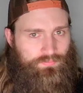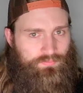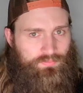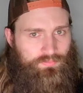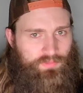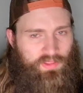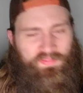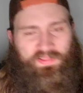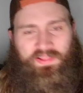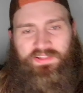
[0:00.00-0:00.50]

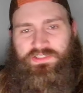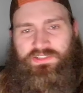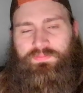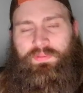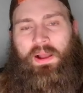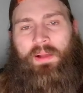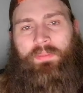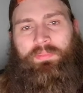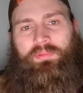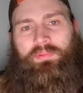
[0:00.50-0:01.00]
I think it's
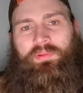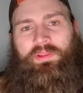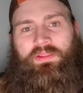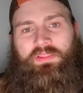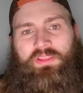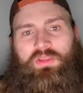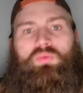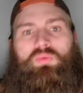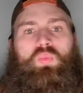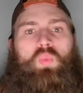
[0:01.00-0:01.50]
probably
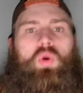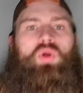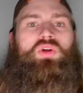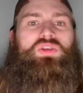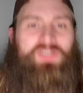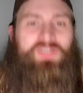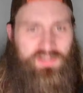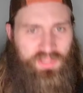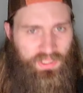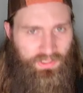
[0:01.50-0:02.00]
the
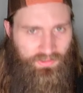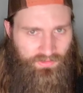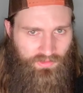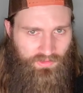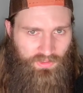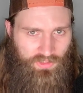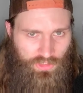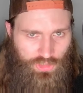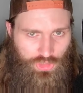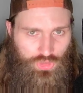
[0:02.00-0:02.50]
worst thing
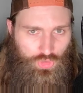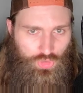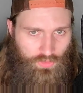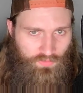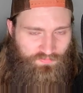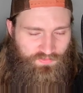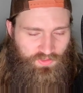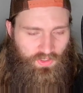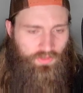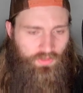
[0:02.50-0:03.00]
he could
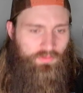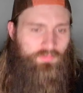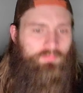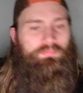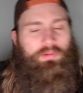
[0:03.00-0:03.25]
have done.